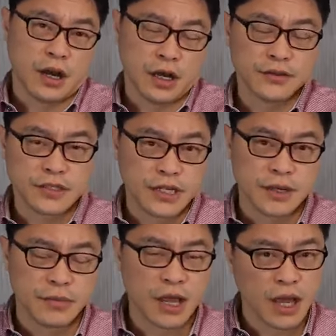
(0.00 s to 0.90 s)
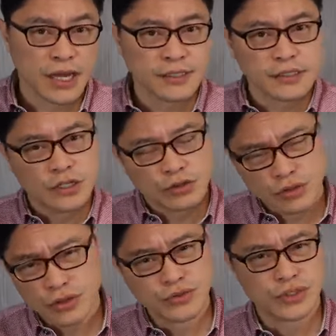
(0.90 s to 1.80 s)
On the same lines,
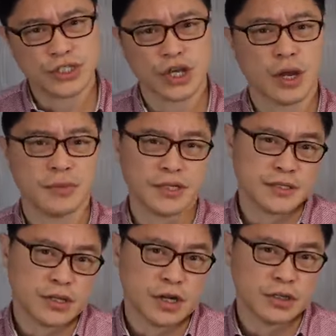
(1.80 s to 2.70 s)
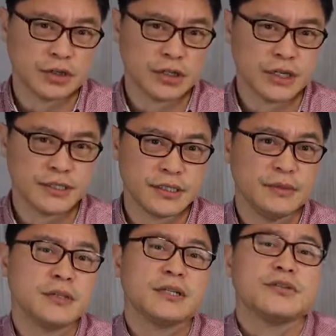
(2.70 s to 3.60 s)
grocery shopping is not a good
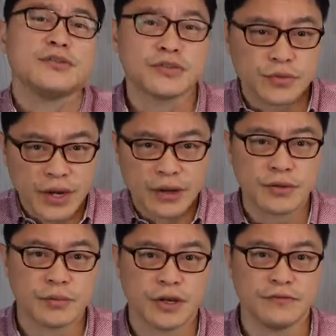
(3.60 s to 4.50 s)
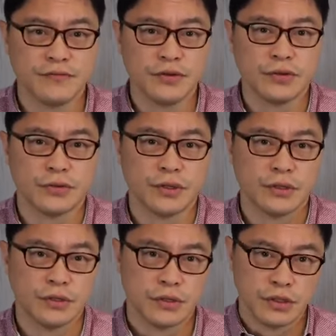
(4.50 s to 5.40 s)
idea because you're surrounded by food.
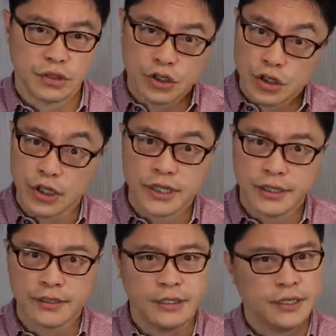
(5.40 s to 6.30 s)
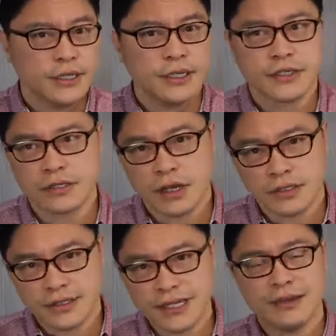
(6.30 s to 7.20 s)
Cooking is
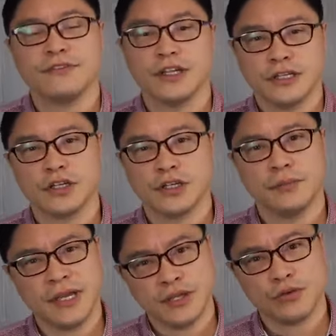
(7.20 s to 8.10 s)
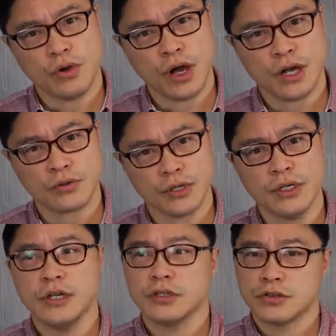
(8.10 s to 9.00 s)
definitely going to make you hungry.
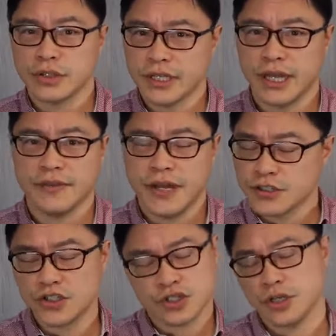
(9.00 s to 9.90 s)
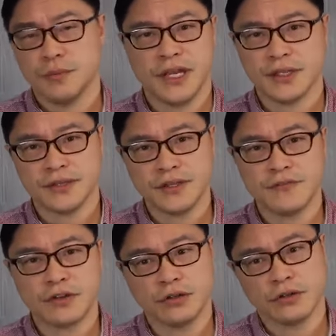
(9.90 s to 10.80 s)
So again, that's just going to make it
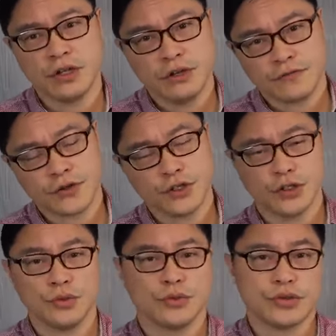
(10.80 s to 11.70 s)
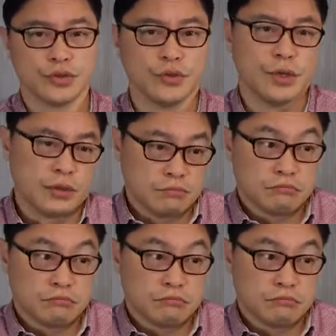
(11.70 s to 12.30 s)
difficult for you to